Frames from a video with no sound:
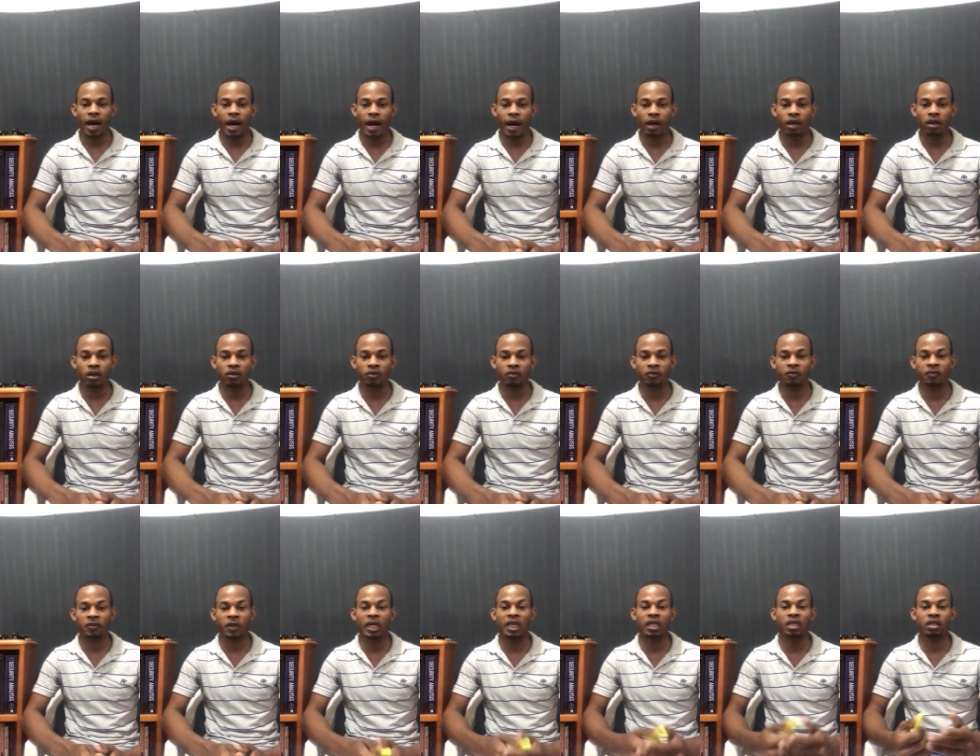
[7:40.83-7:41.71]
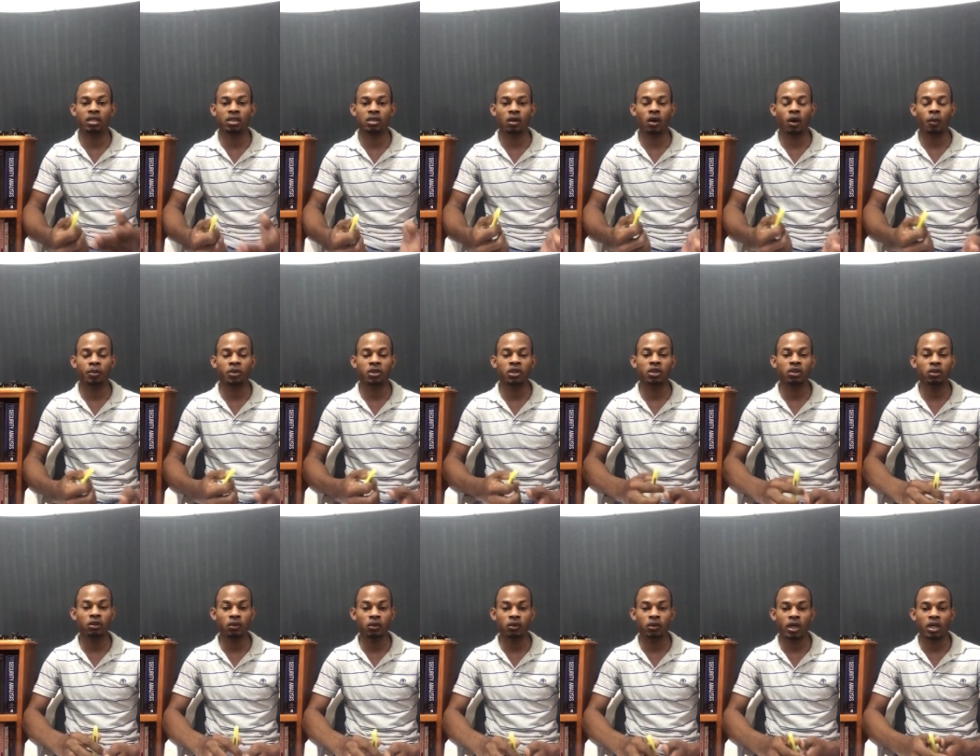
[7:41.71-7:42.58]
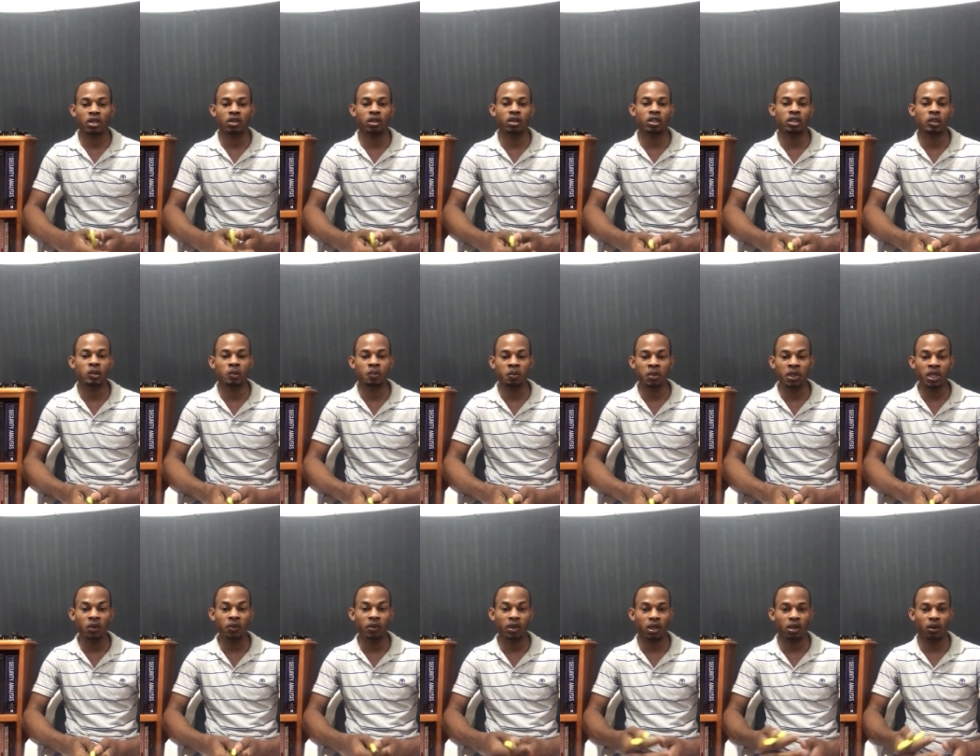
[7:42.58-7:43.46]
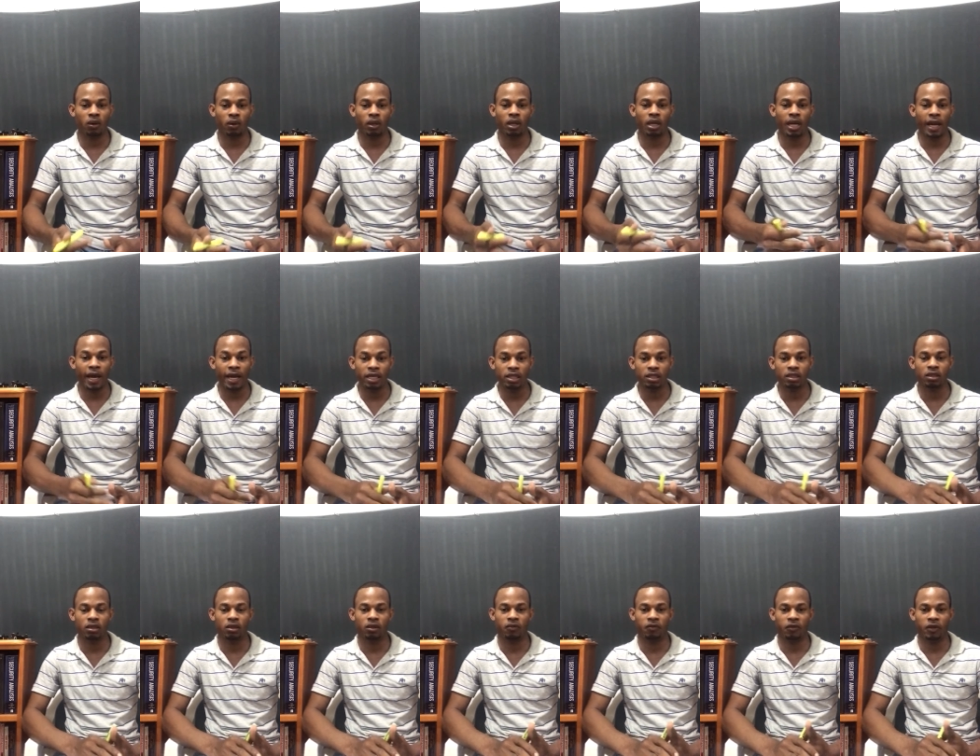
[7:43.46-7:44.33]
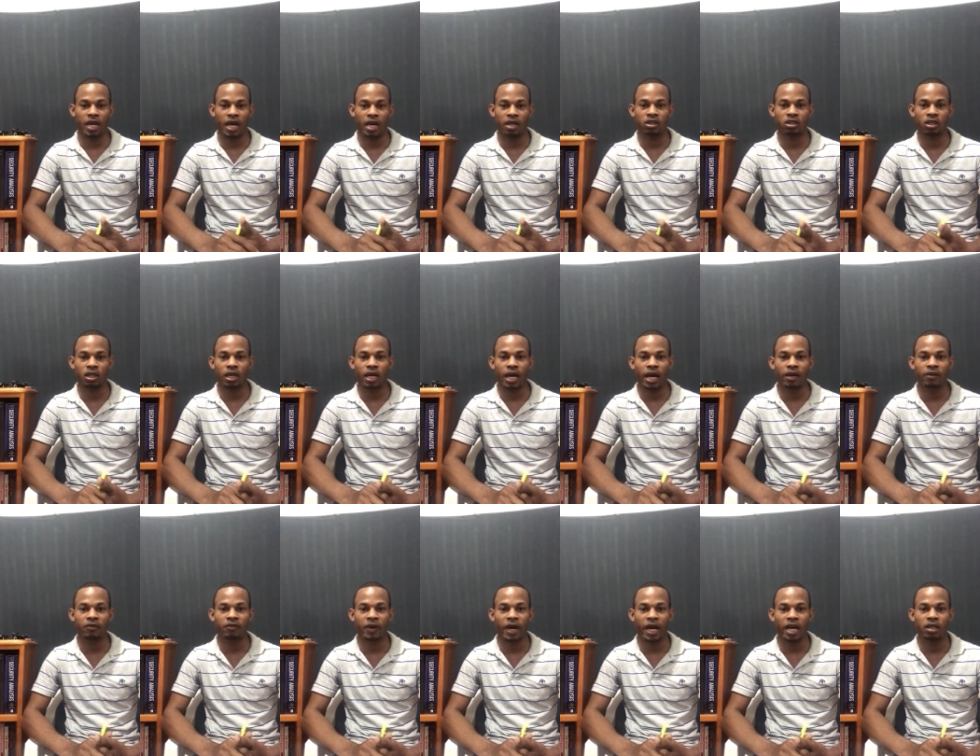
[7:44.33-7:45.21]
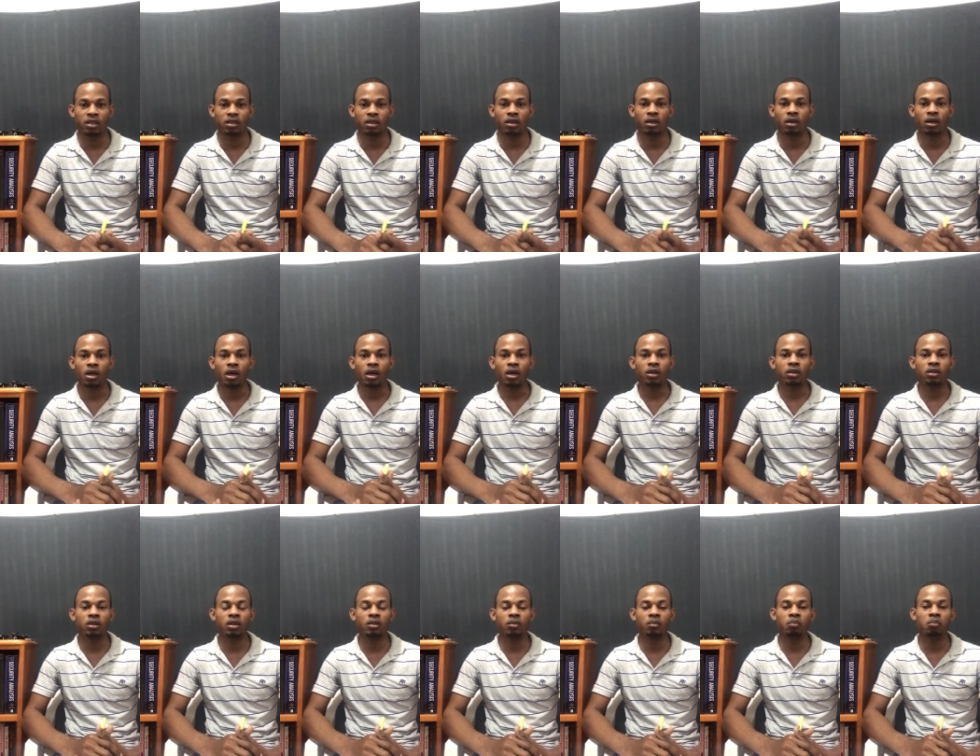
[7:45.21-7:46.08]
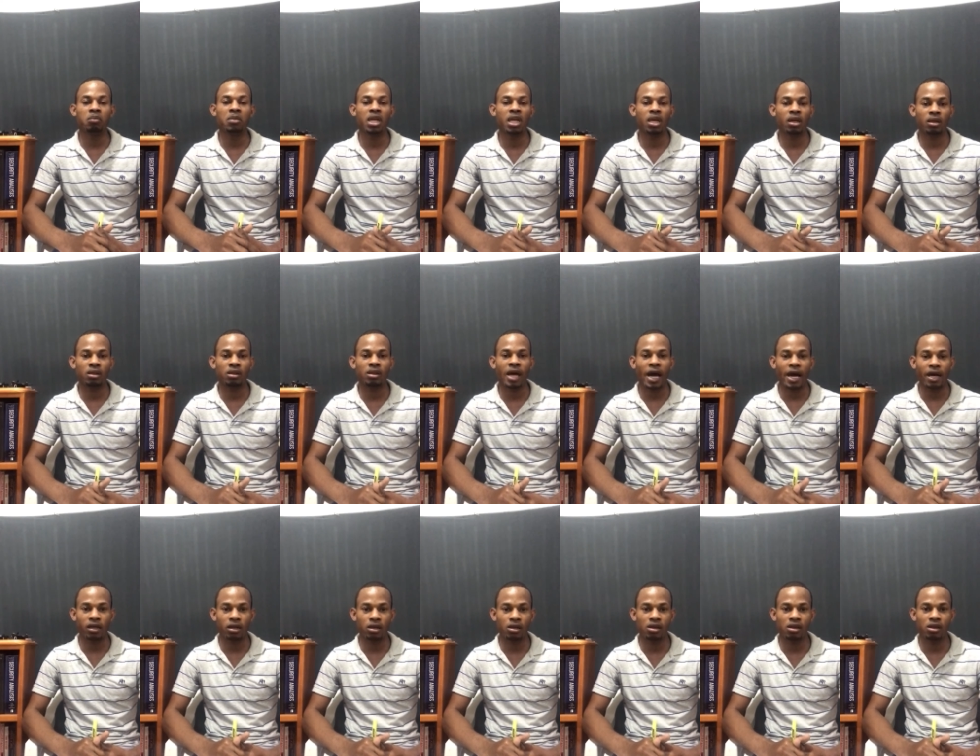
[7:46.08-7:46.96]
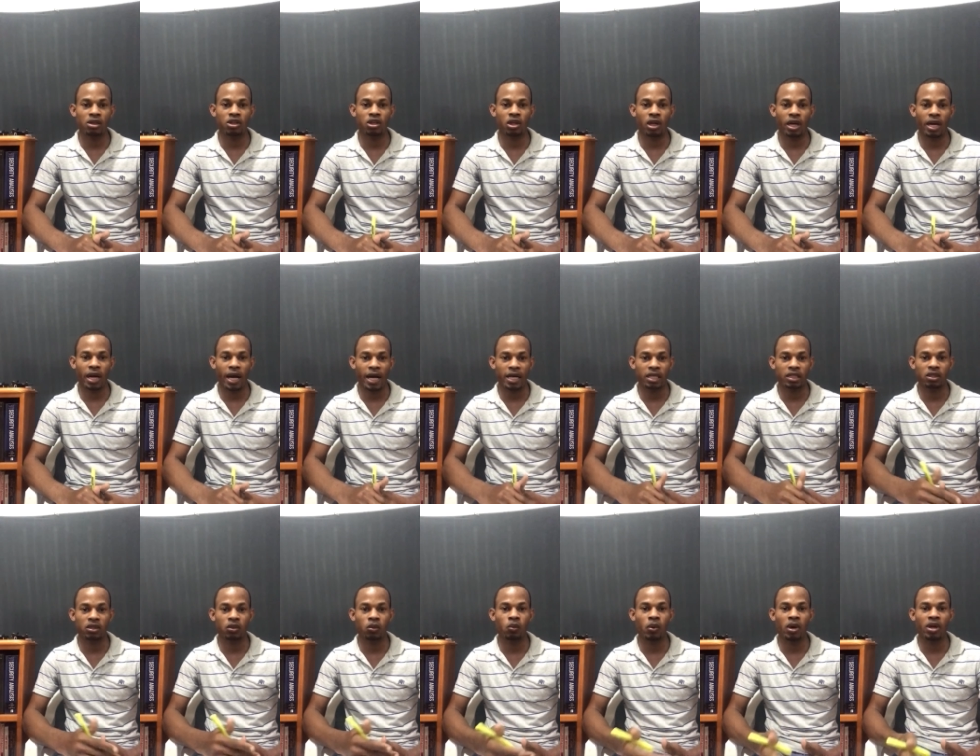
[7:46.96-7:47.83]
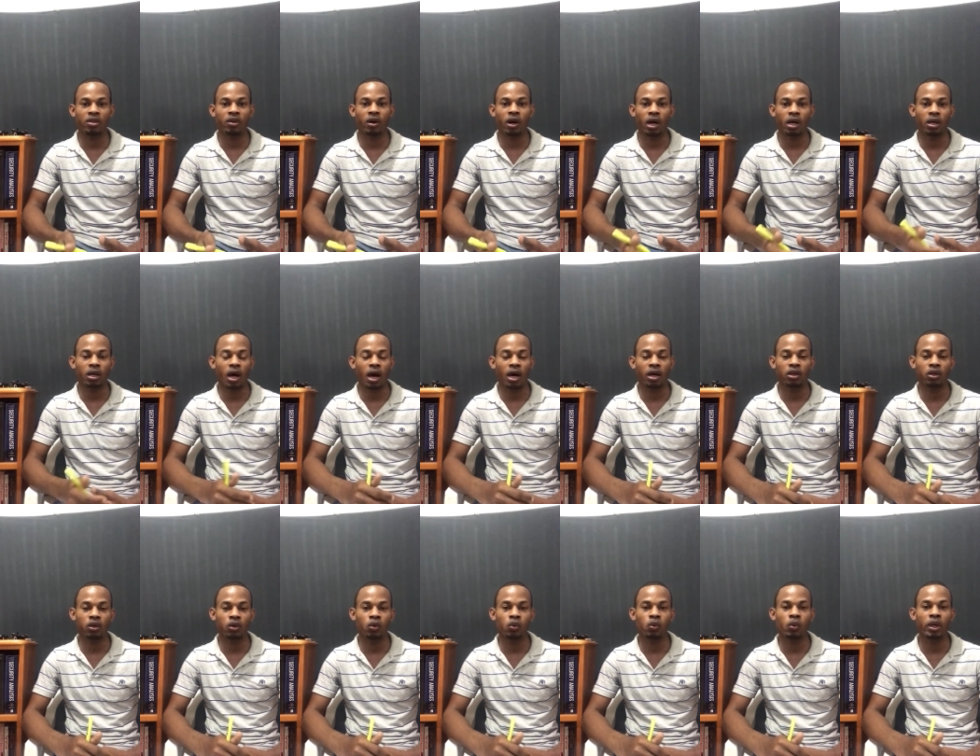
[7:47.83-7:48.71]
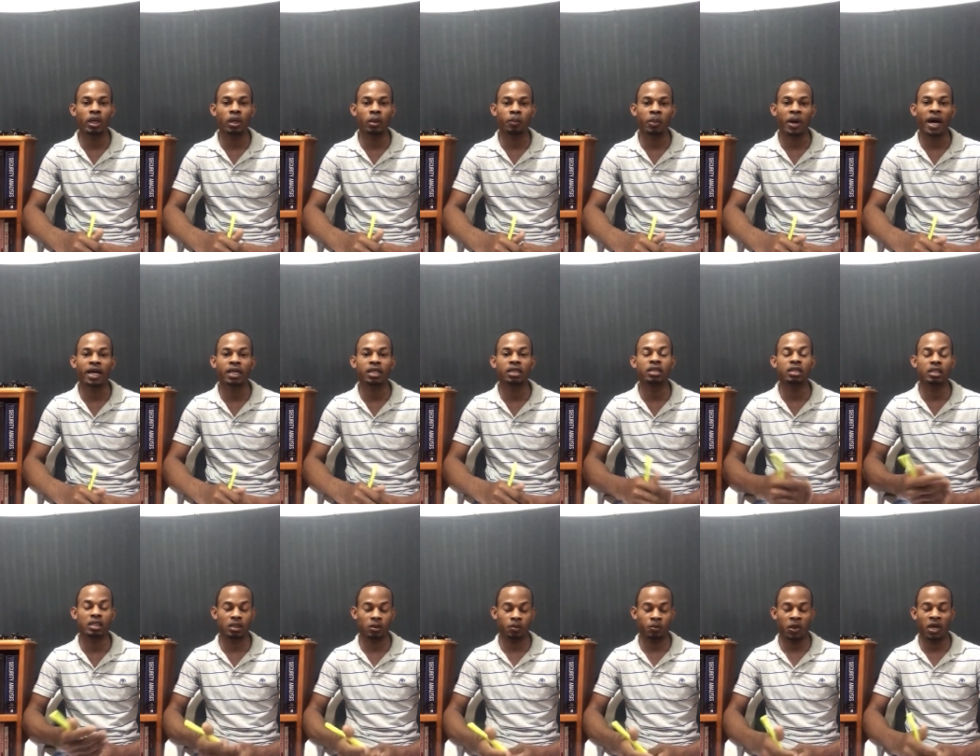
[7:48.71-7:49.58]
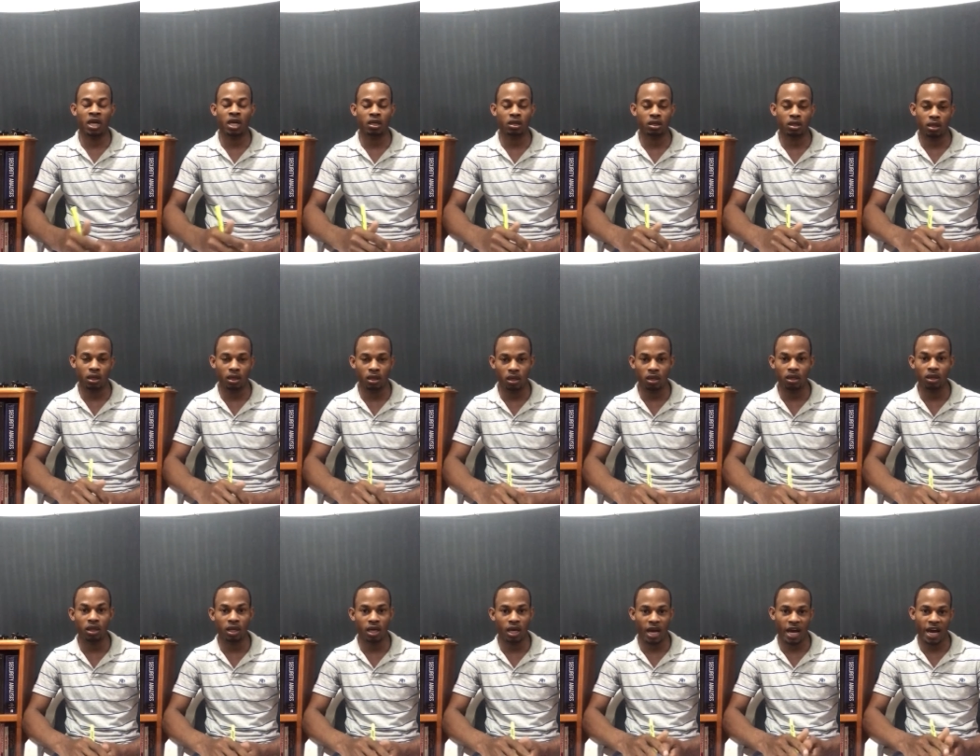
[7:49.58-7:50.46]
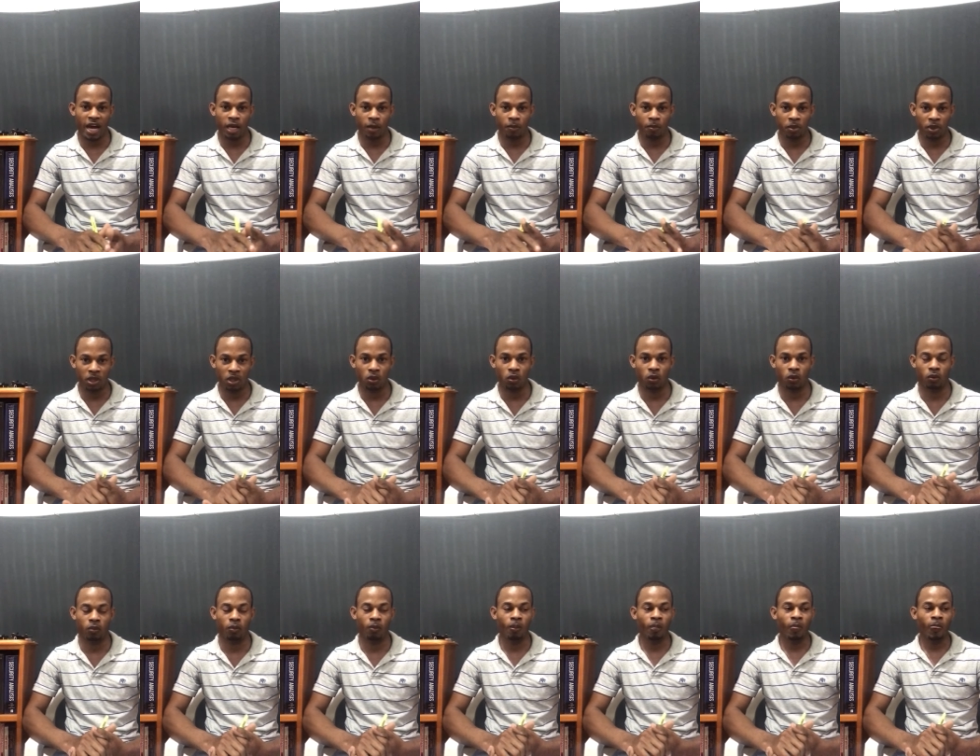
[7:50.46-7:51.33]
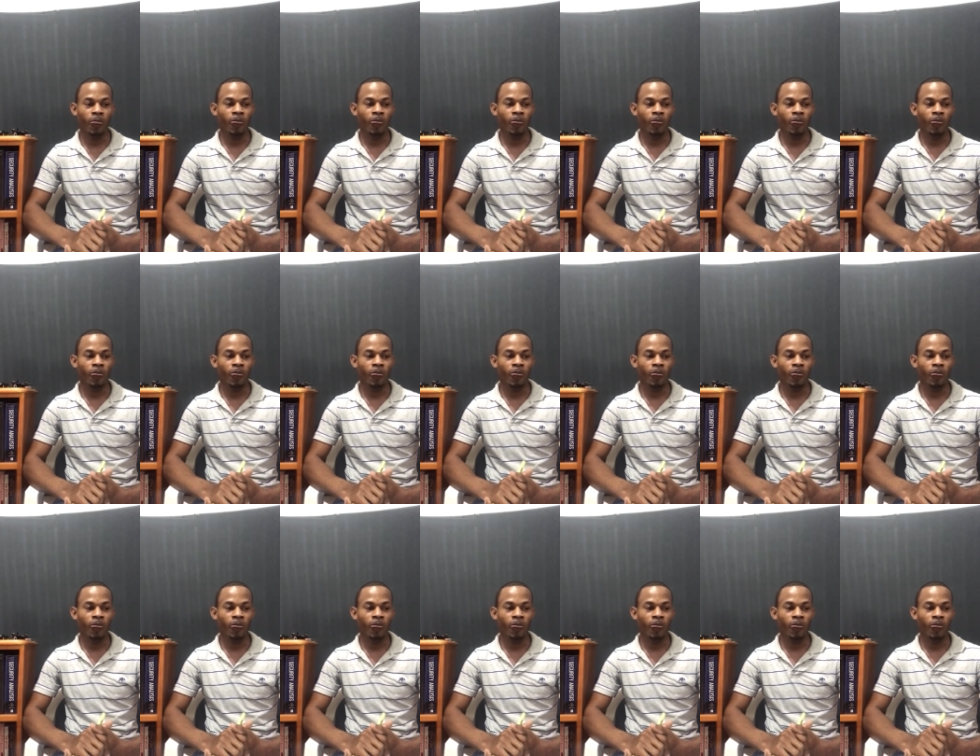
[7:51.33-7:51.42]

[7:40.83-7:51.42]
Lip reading: and it is up to you to actually speak with your licensed financial advisor to make that decision as to whether or not you will participate in the IPO.